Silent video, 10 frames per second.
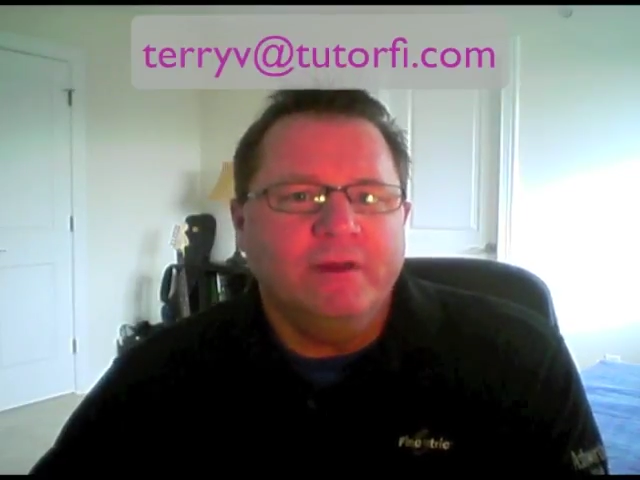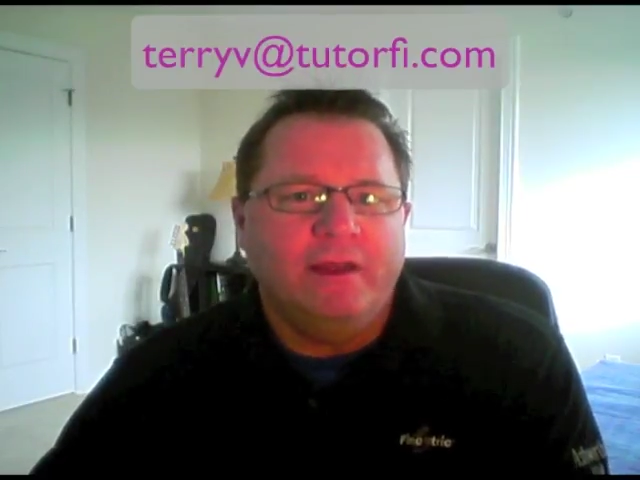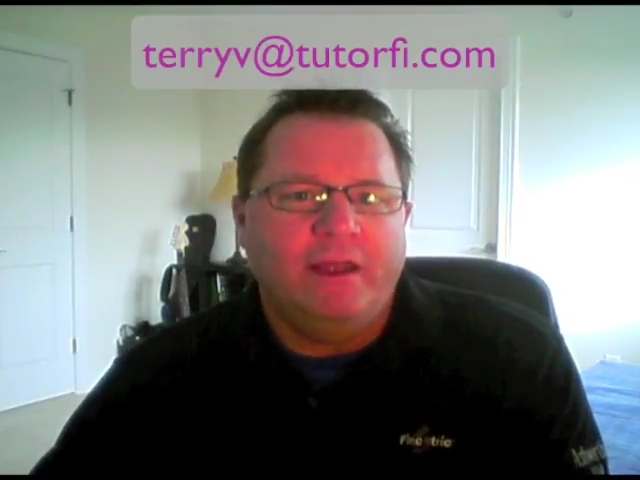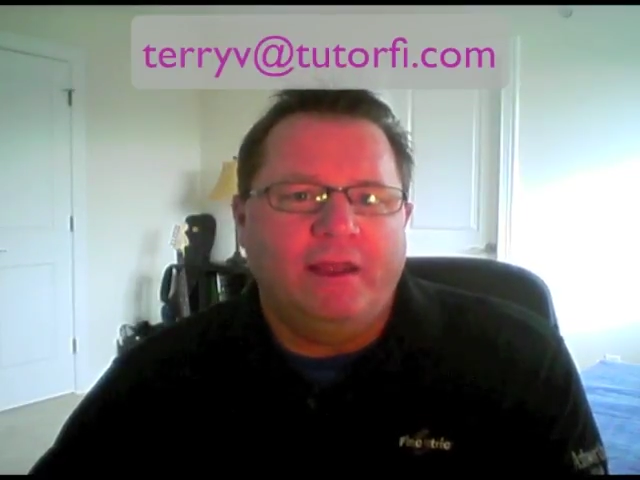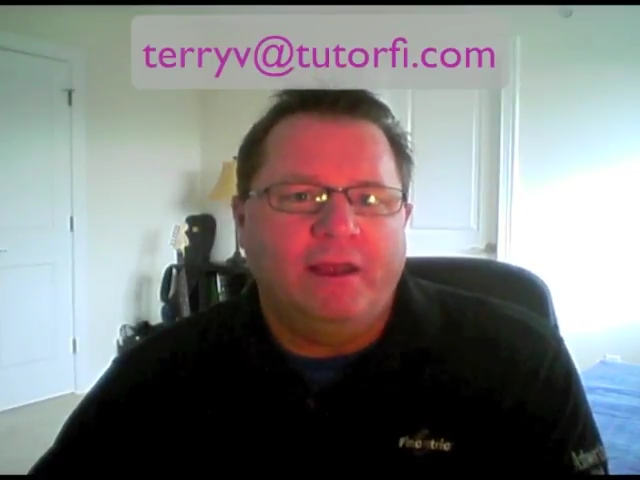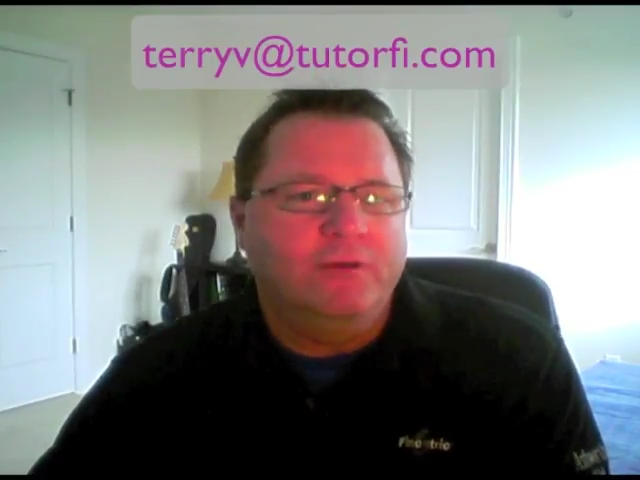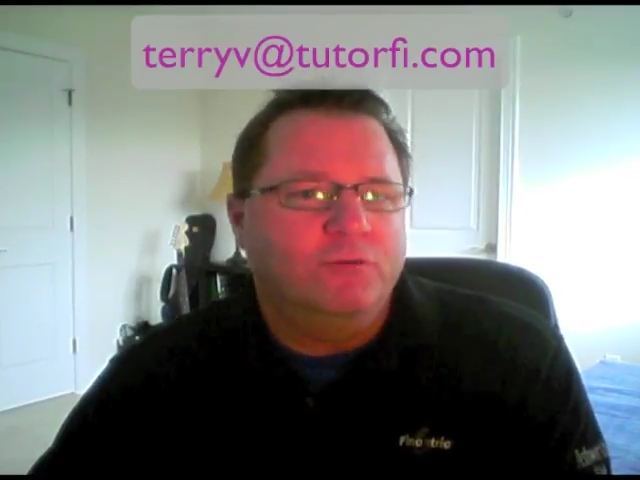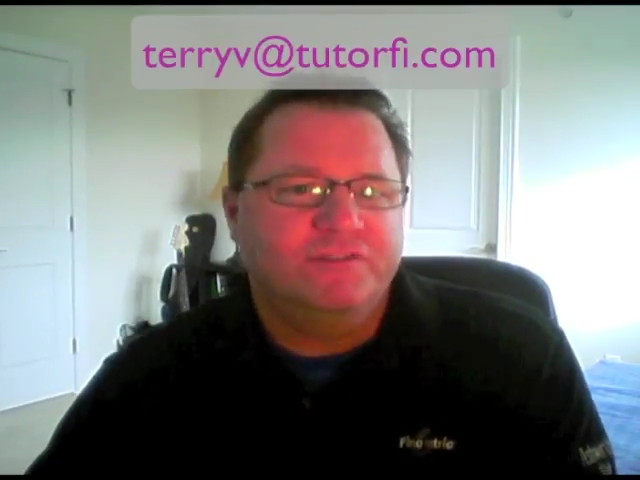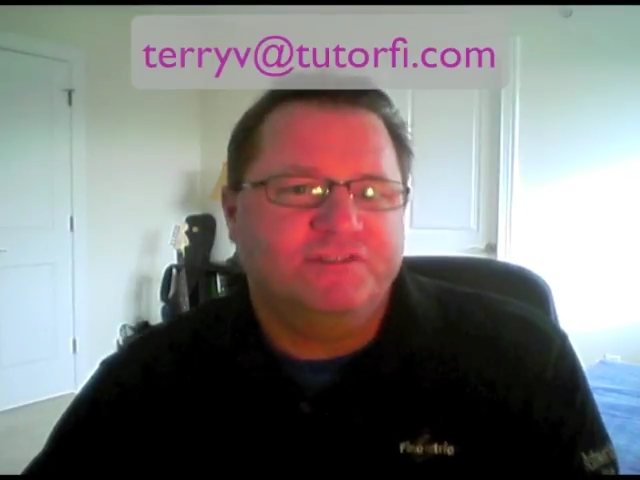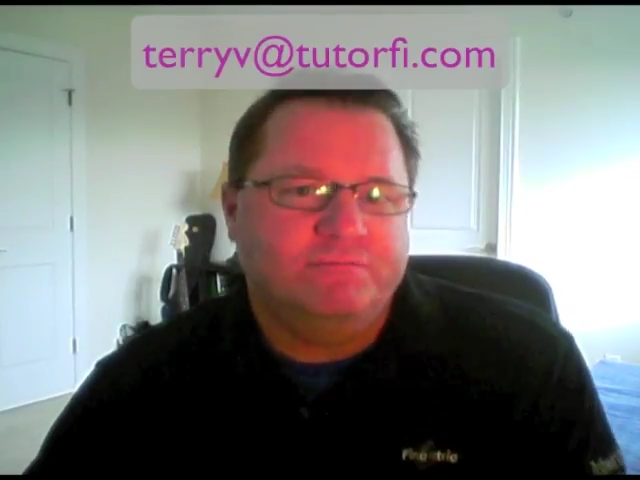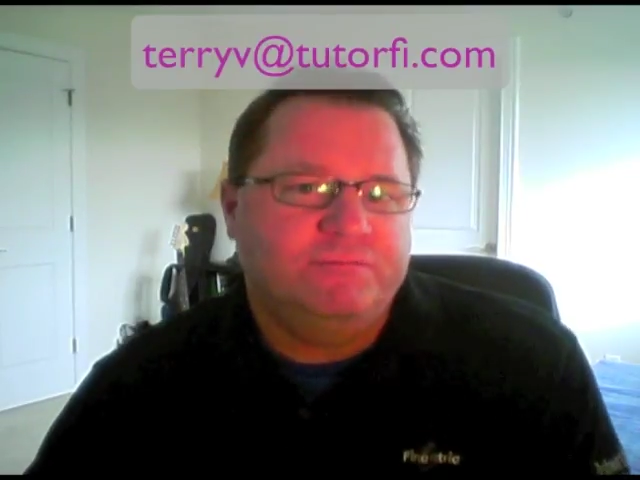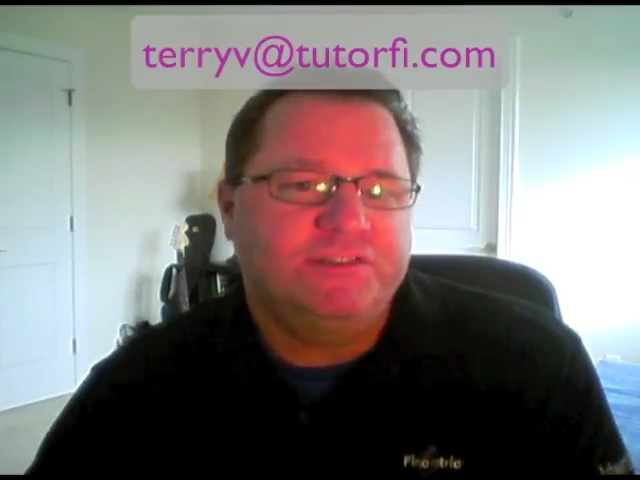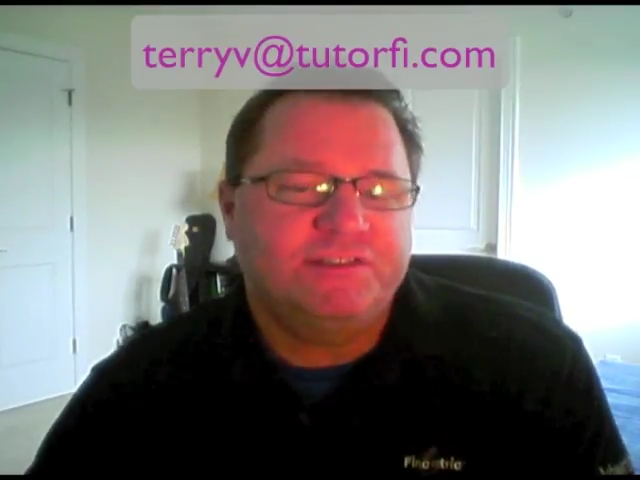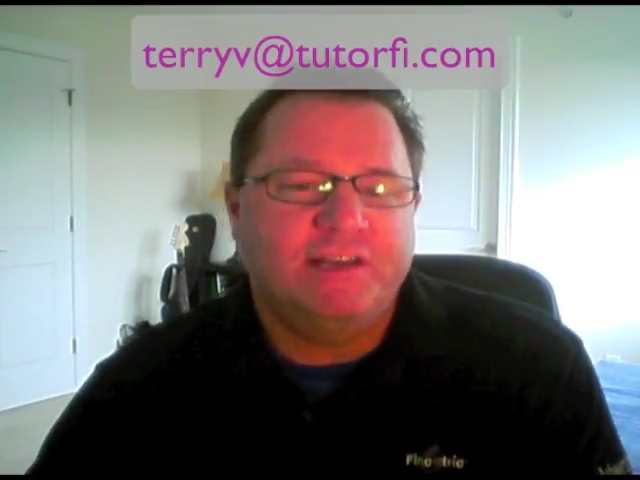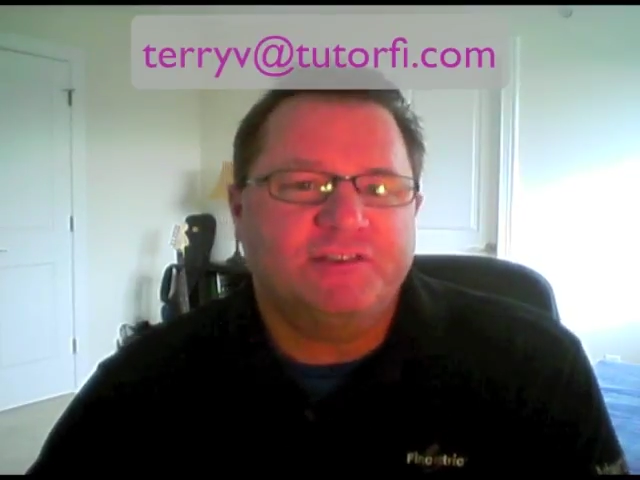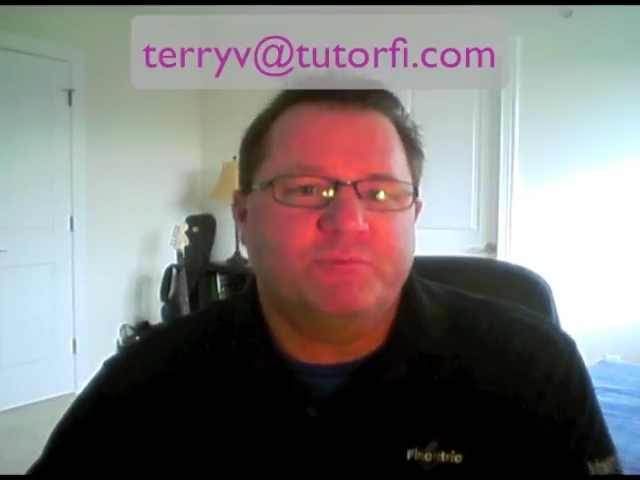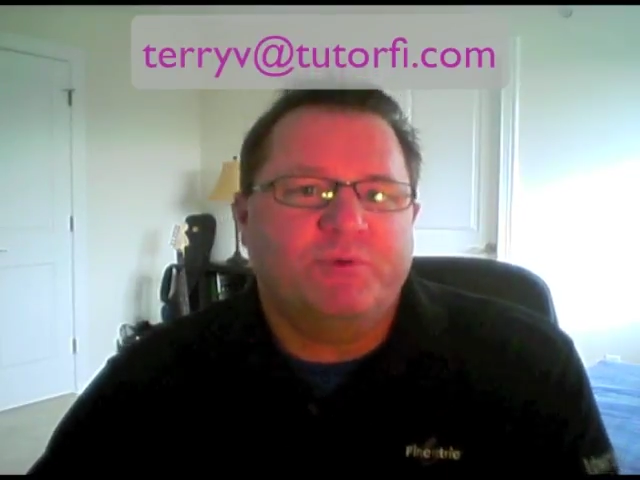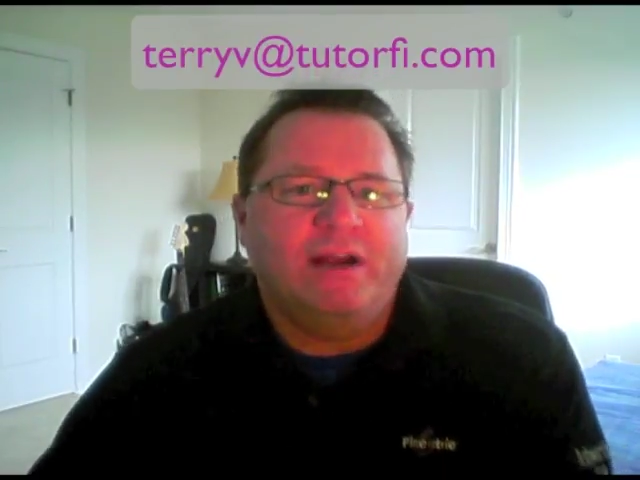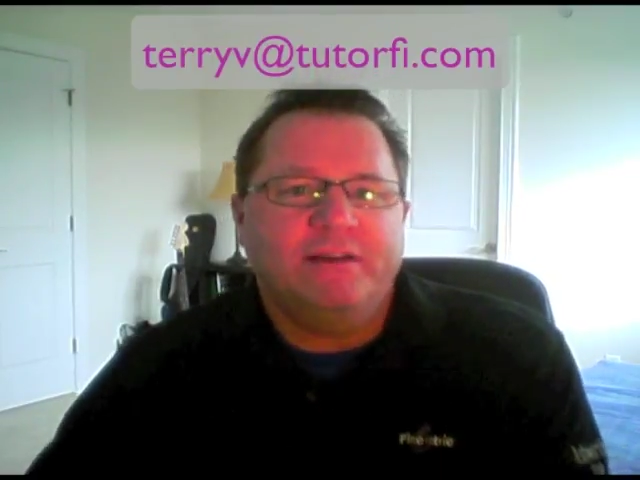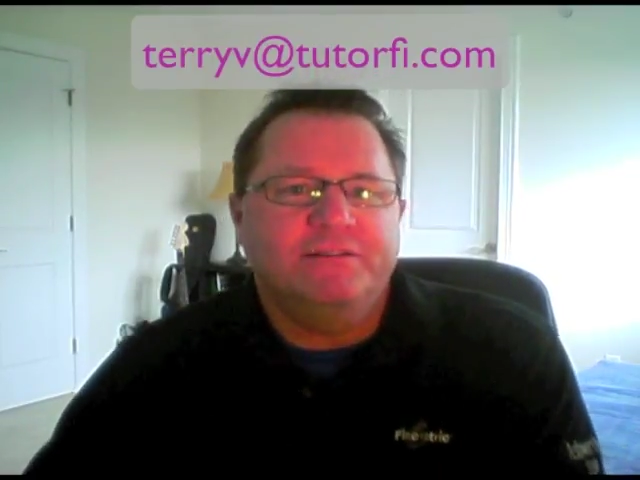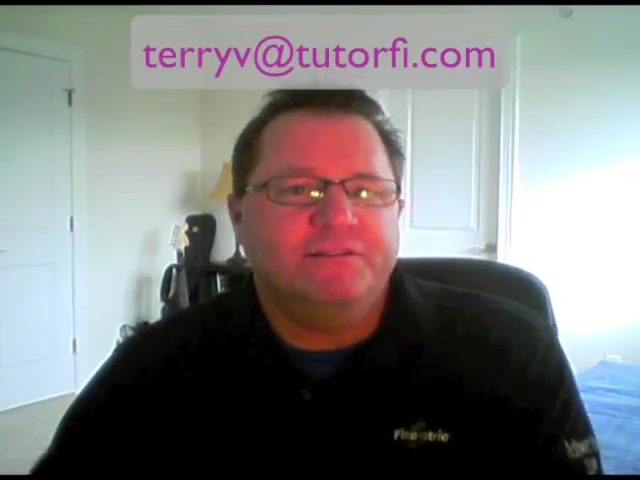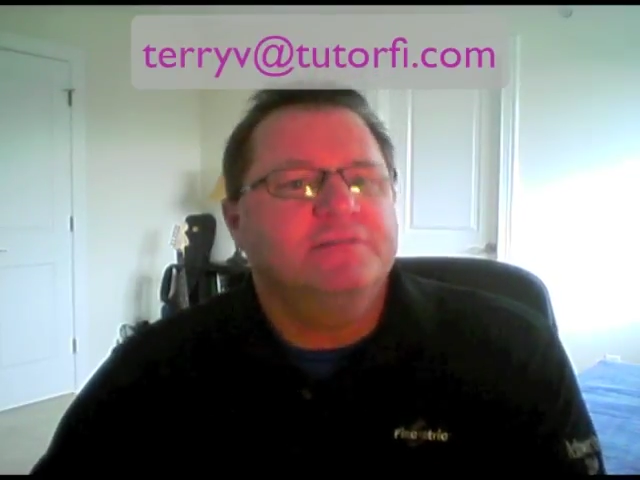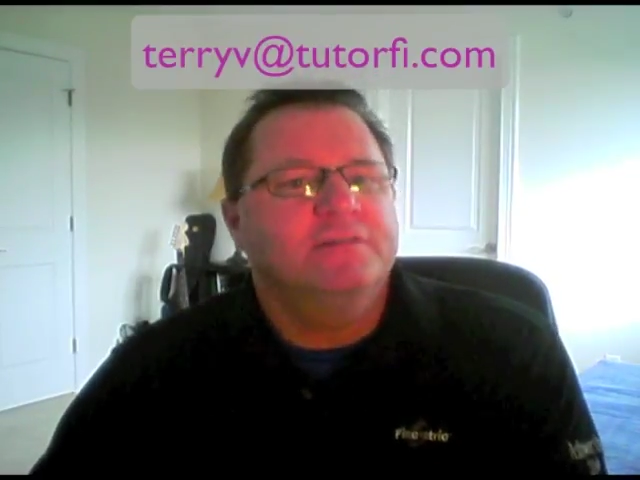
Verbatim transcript: and or just extra practice,